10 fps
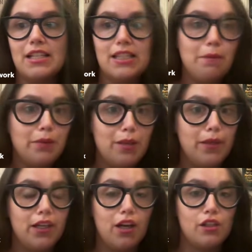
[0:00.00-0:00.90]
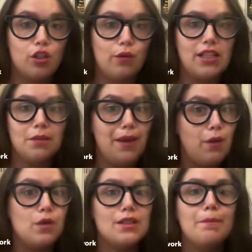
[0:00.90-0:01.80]
simply because the
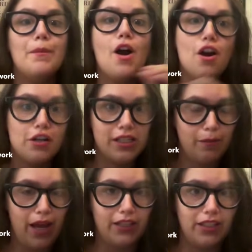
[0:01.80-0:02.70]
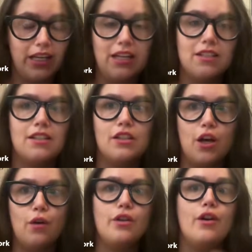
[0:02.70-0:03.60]
resume was parsed badly.
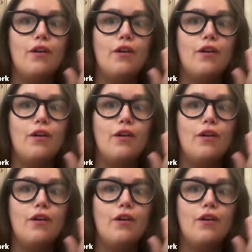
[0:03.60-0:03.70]
So,